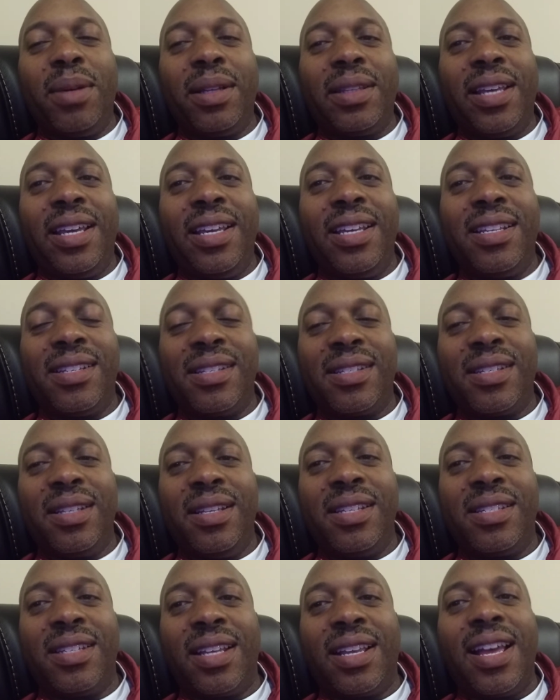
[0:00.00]
that.
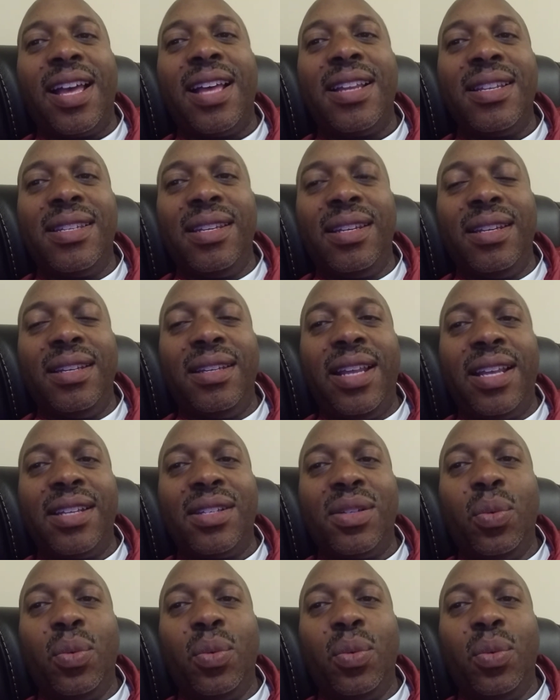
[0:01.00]
It's the content as